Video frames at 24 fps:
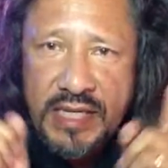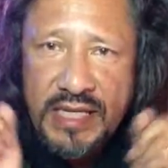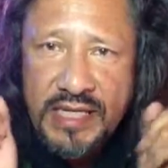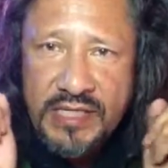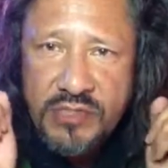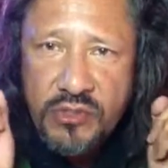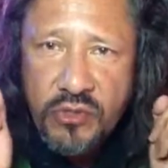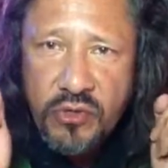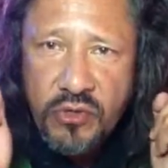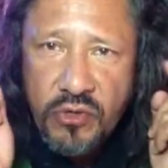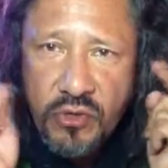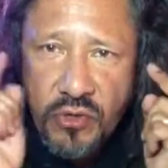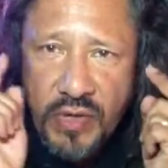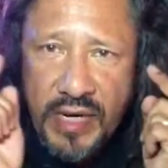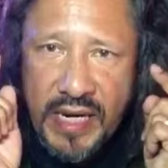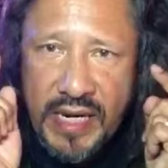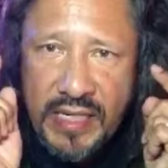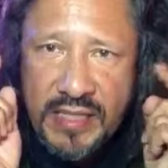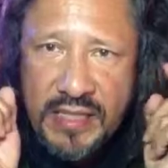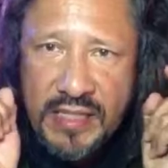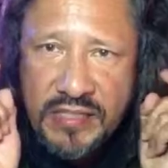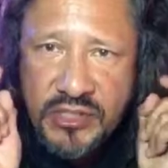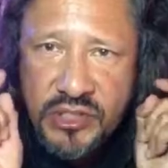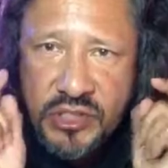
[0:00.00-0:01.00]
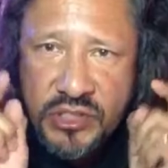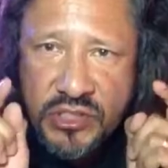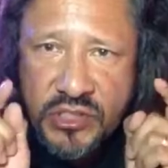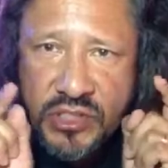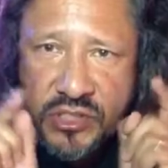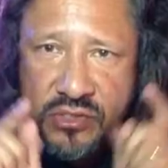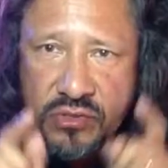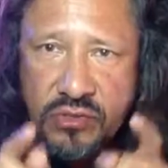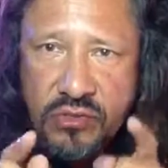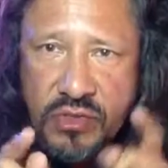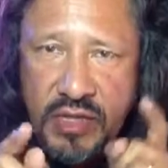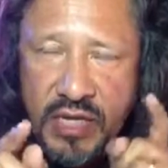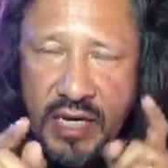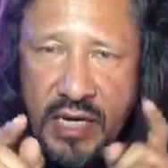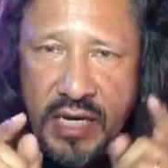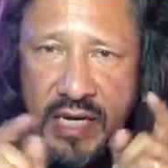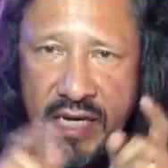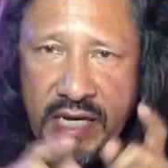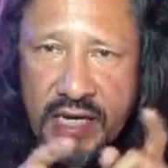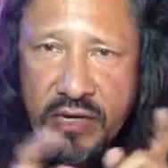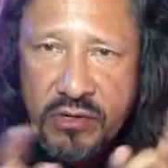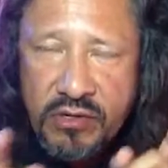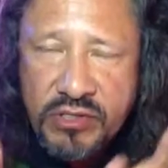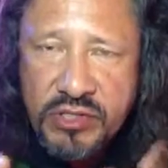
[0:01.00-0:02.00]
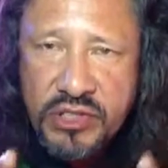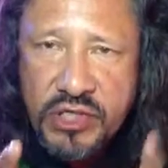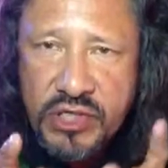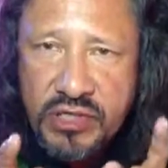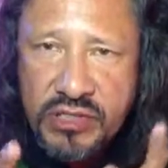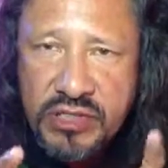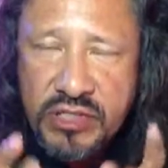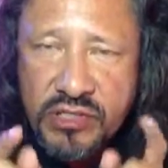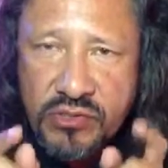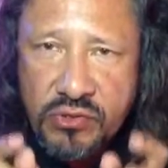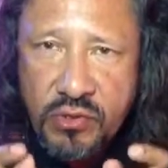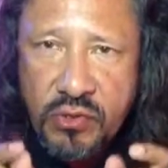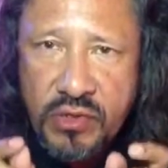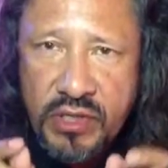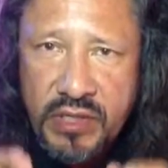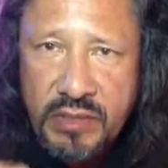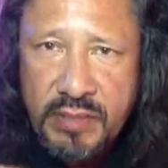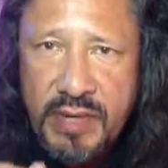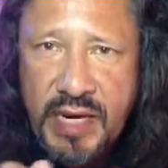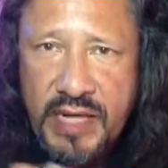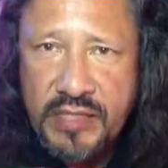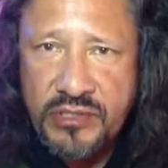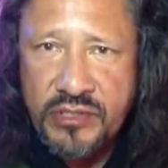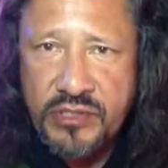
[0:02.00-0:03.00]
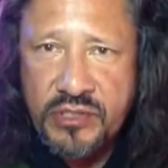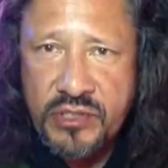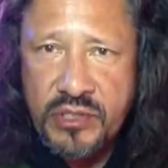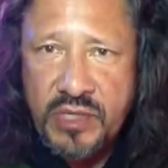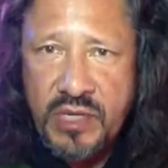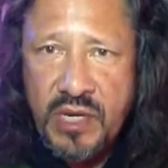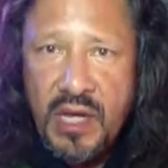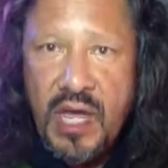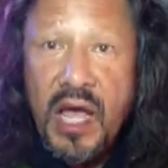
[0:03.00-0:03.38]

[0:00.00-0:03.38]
his or her head that he or she is controlling the match.